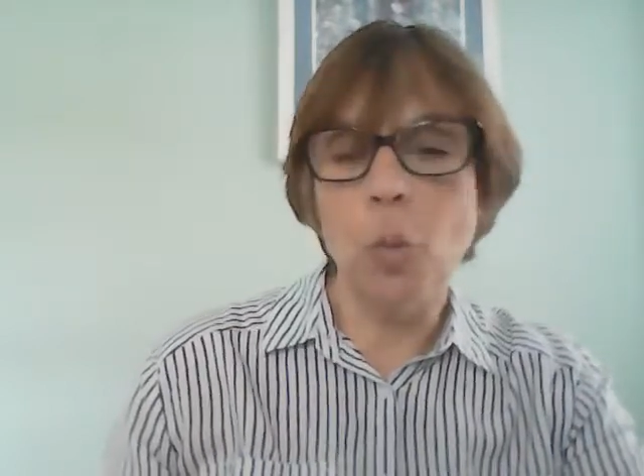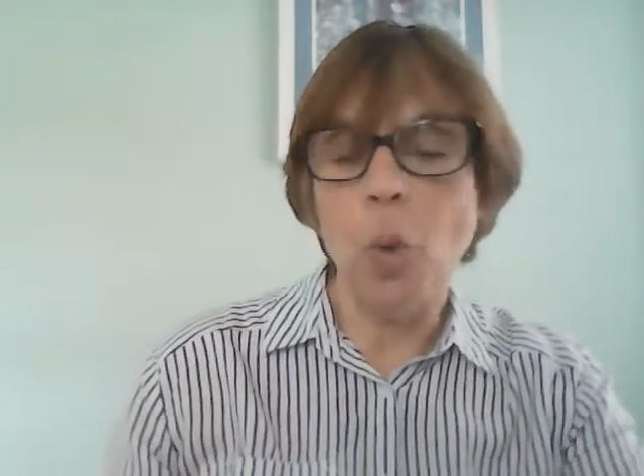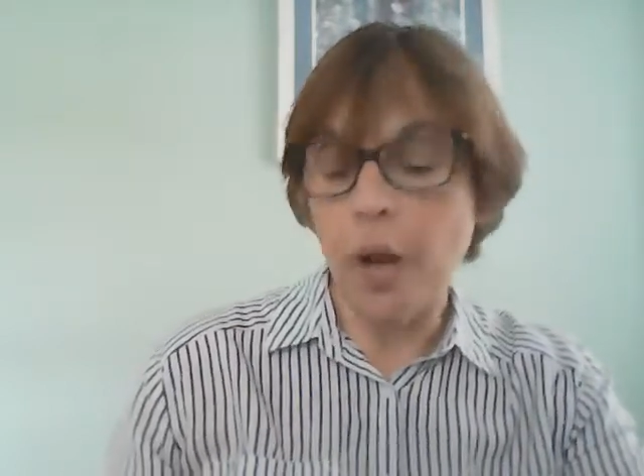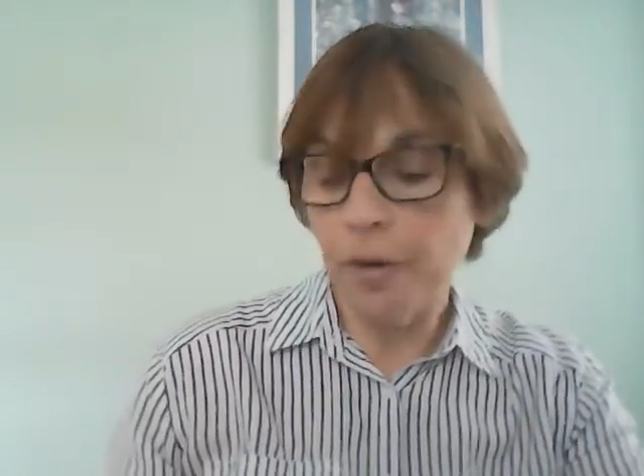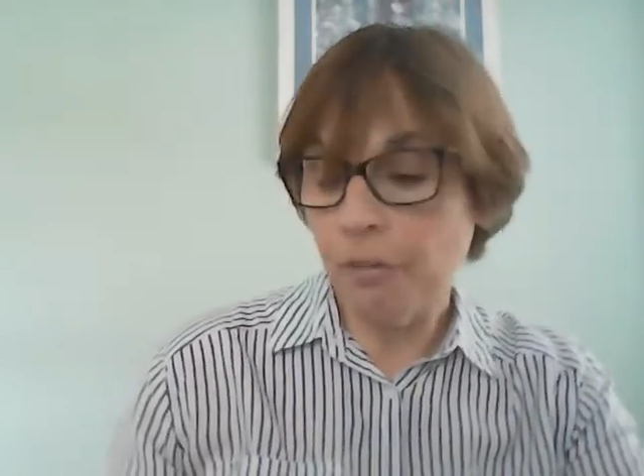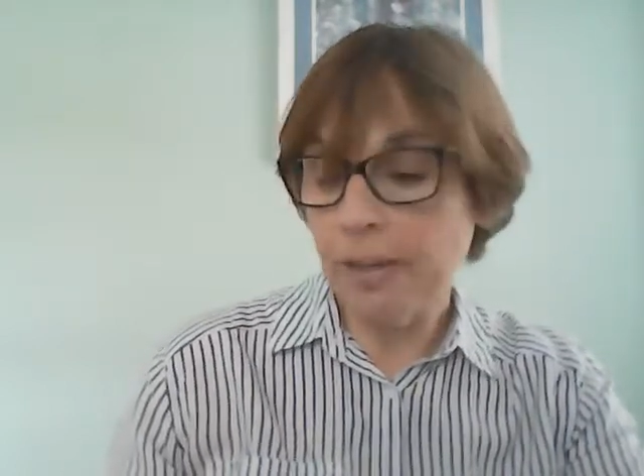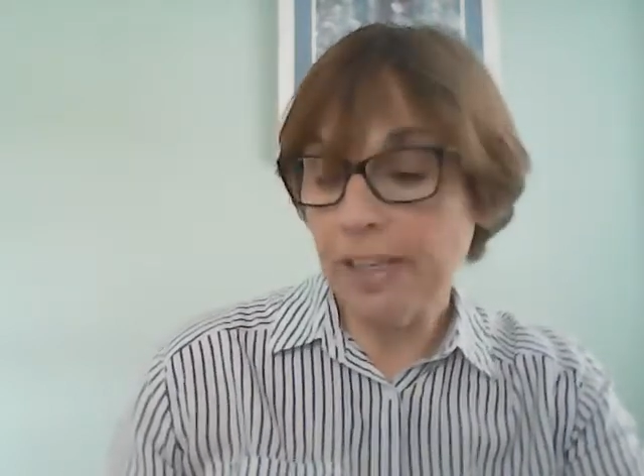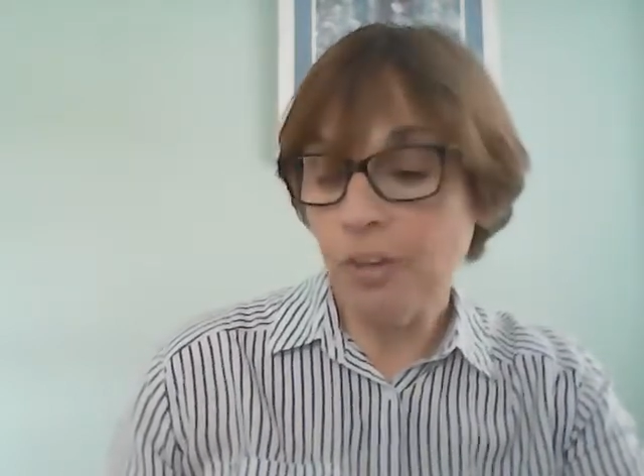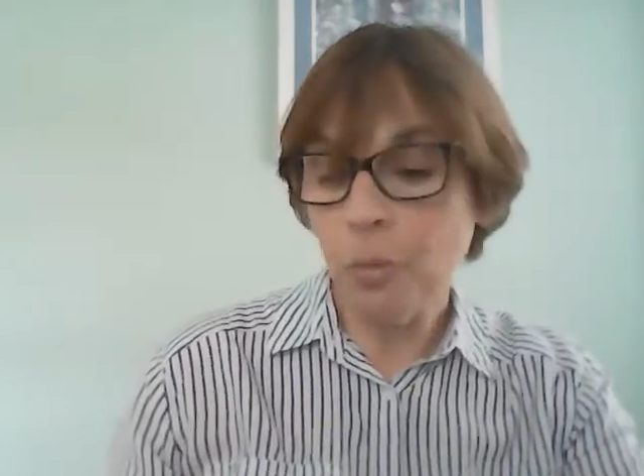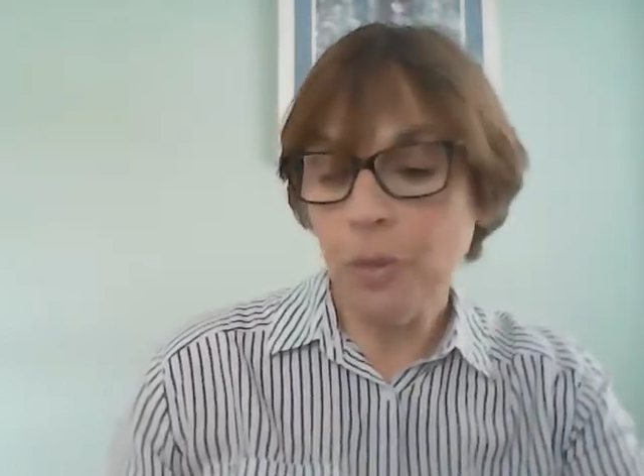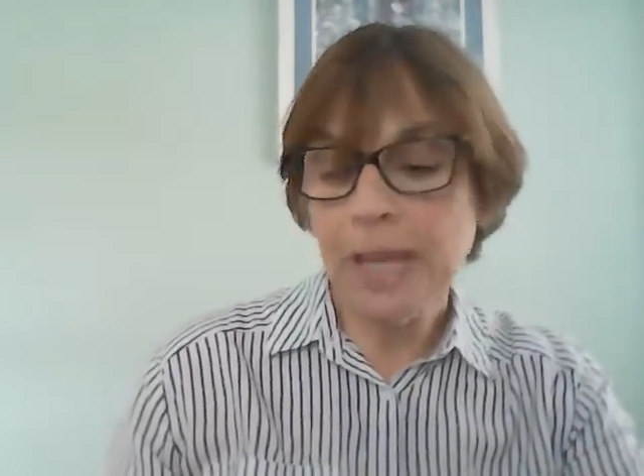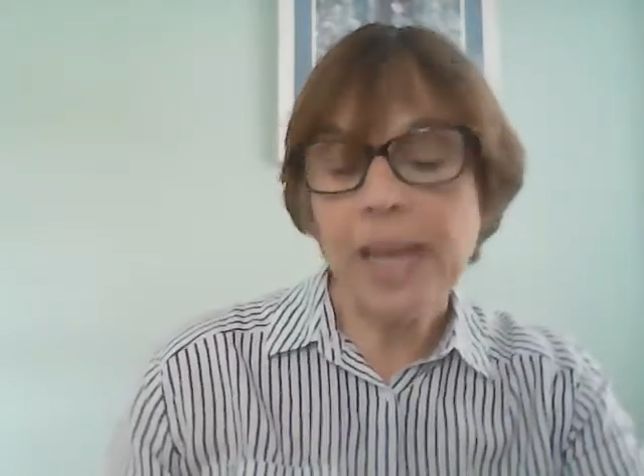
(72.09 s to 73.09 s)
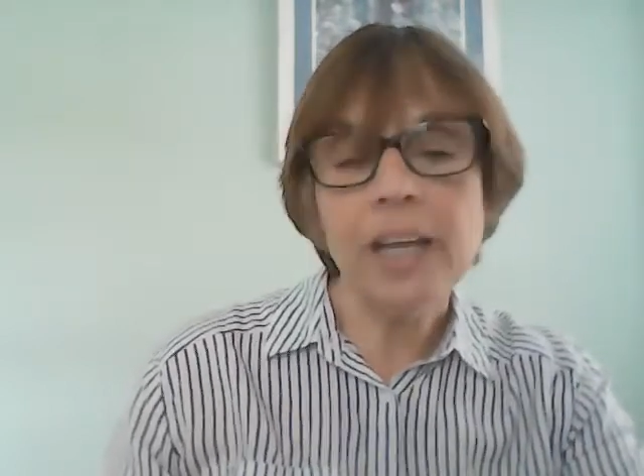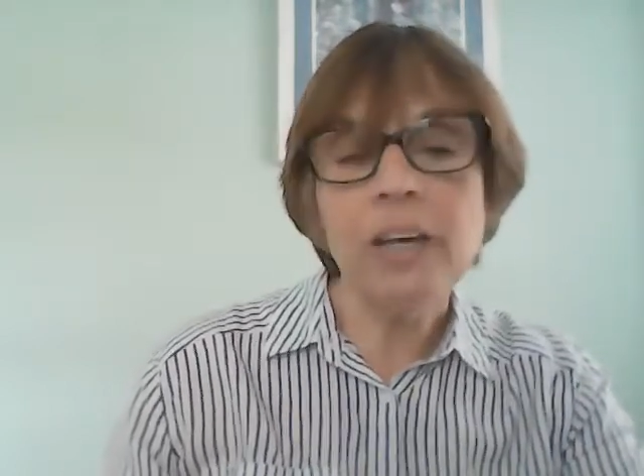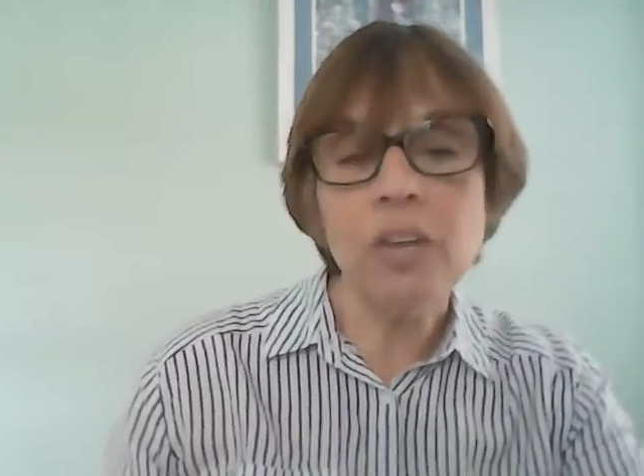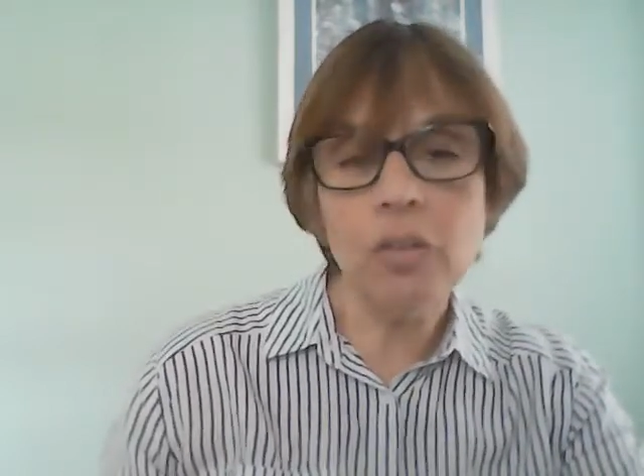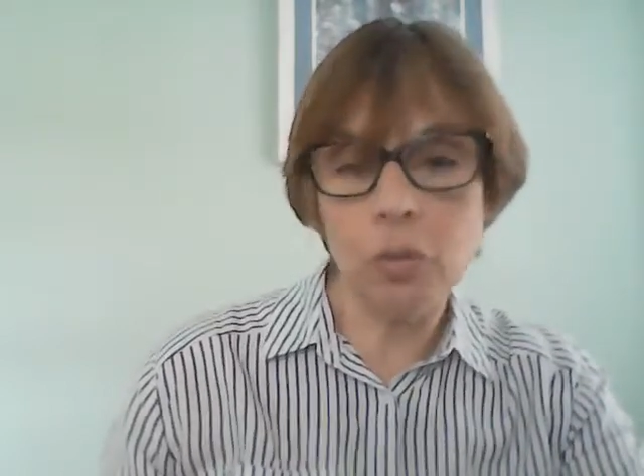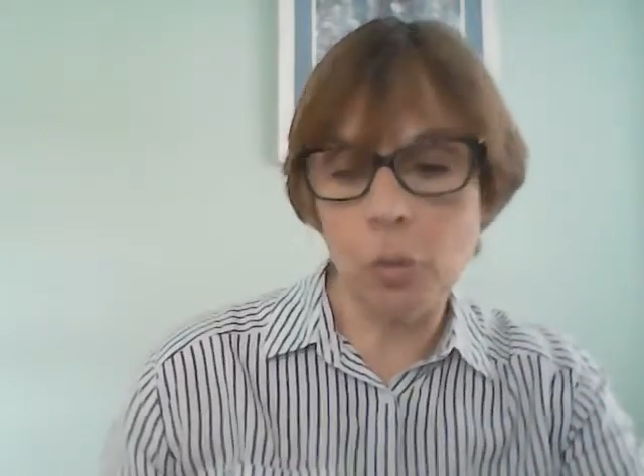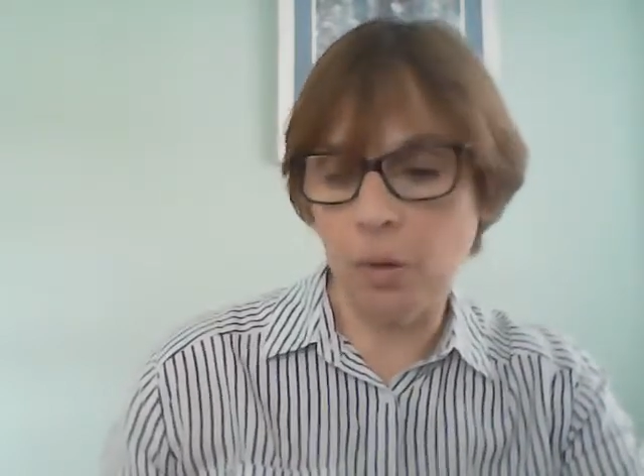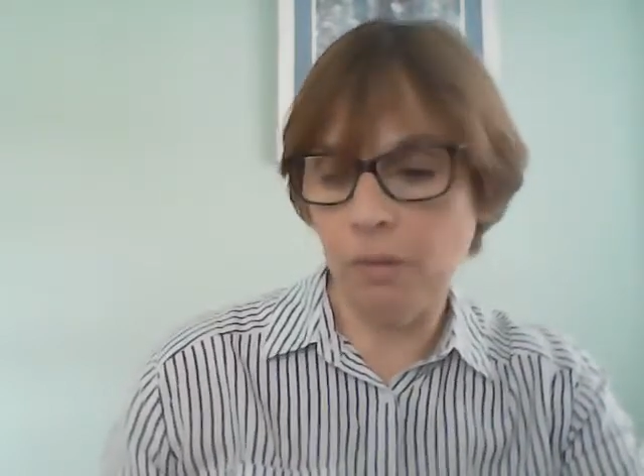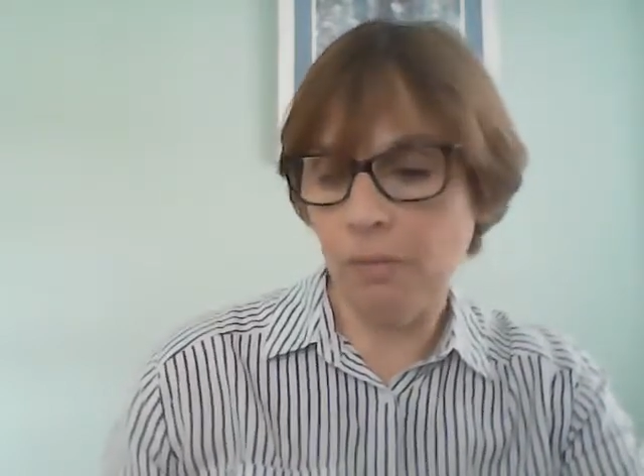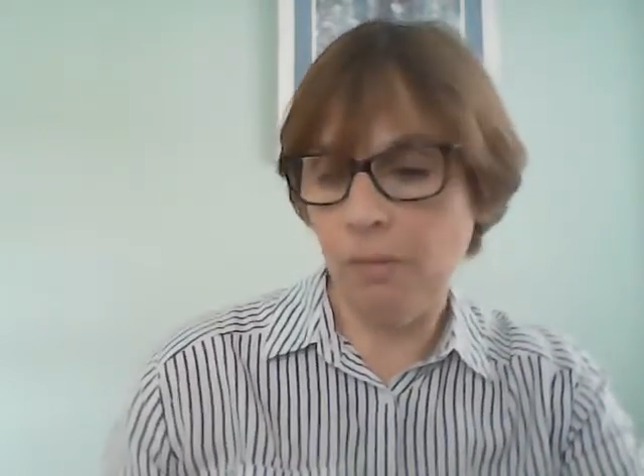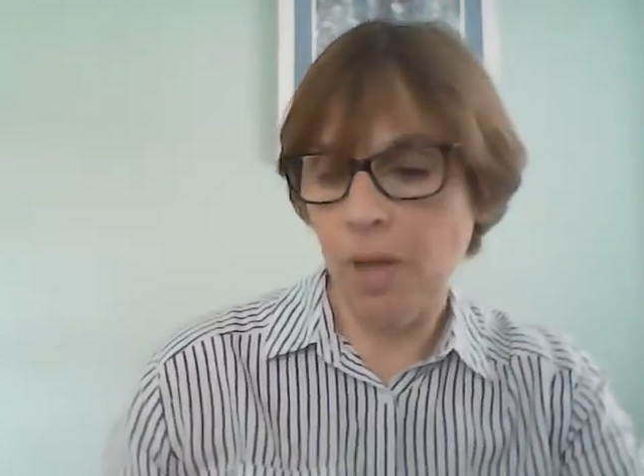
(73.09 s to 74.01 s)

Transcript: wandering into a candy store